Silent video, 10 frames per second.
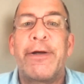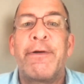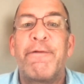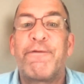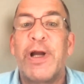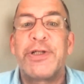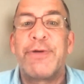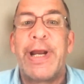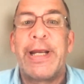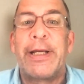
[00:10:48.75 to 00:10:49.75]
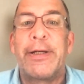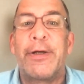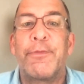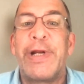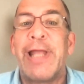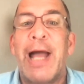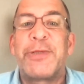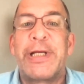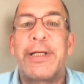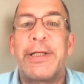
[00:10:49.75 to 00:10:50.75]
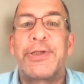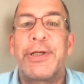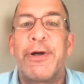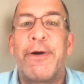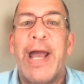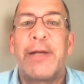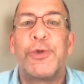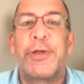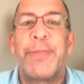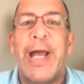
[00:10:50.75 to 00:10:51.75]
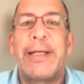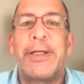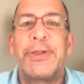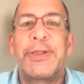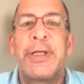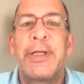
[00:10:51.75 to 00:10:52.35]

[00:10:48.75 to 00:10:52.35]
frustrating and a relapsing condition in our animal companions.